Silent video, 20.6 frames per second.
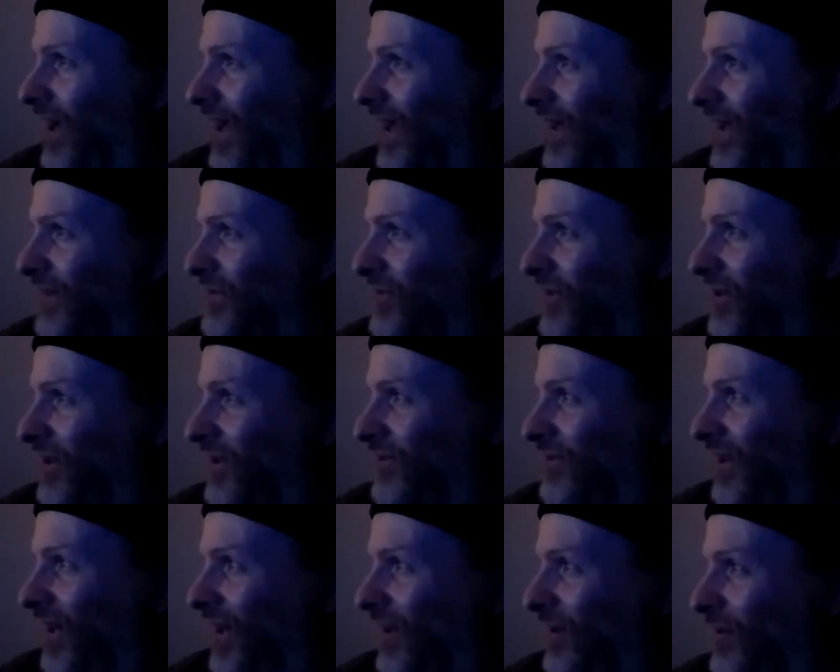I guess the
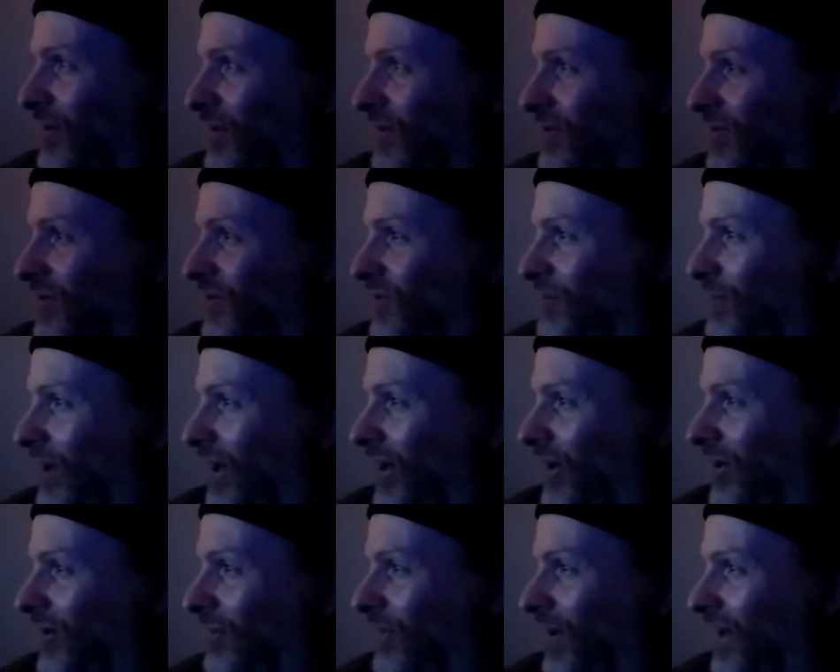title is
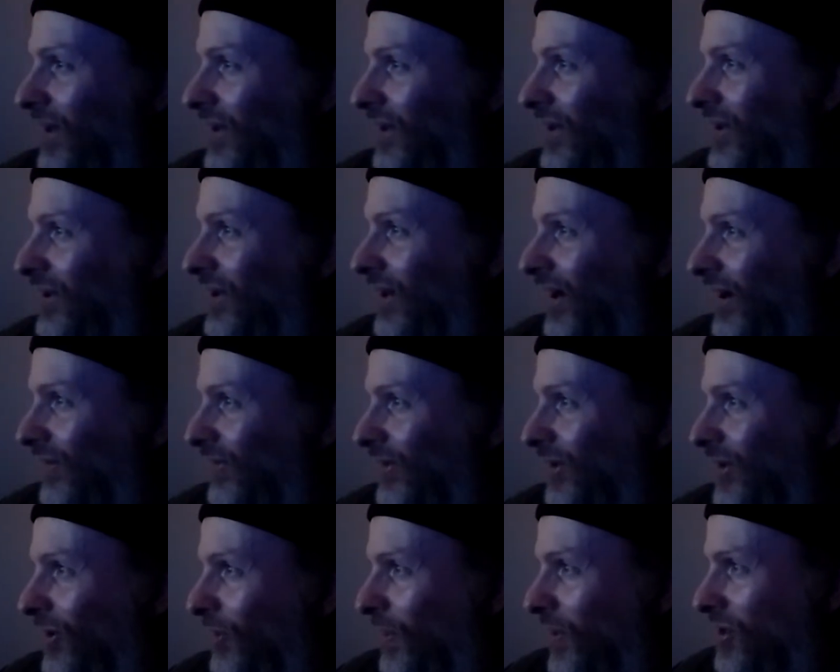inspired by the
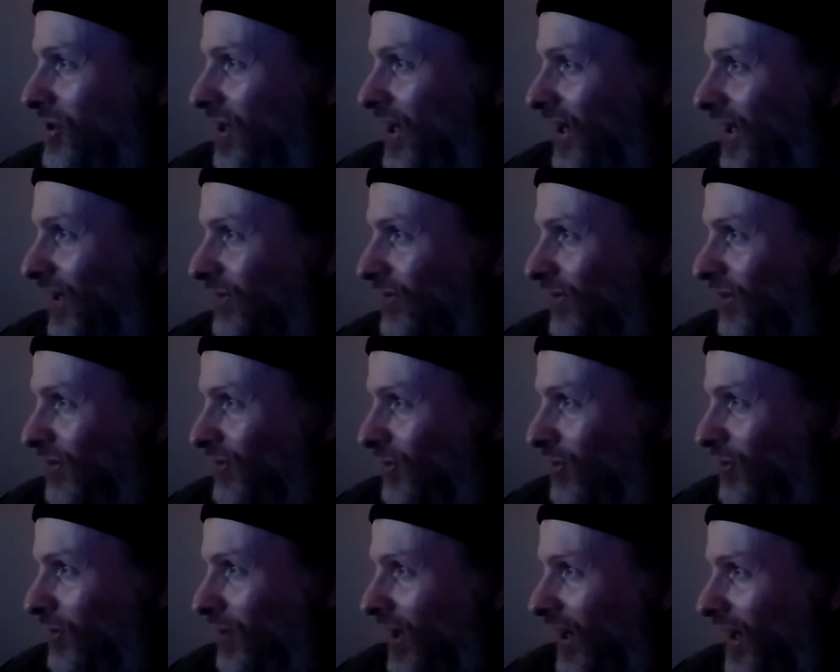cover, which has the
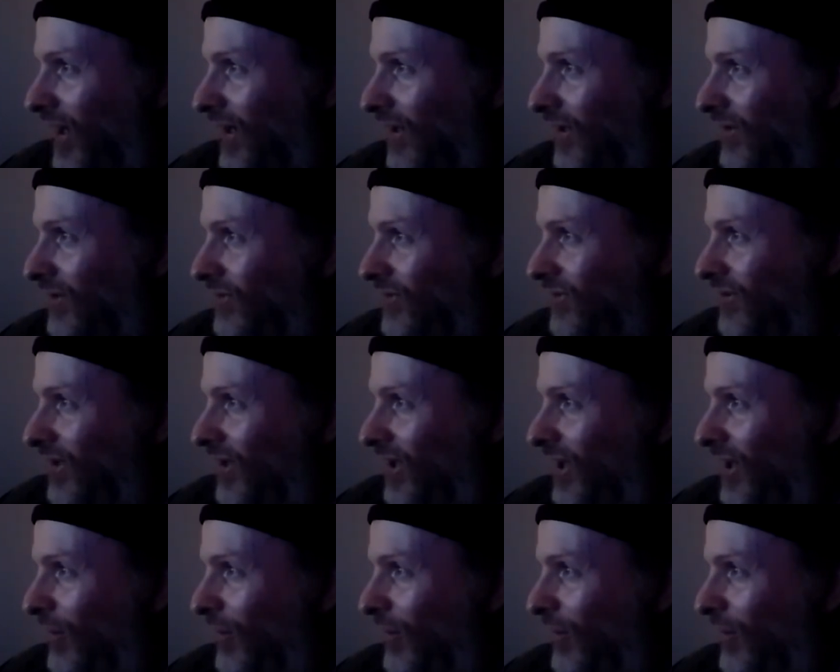two guys,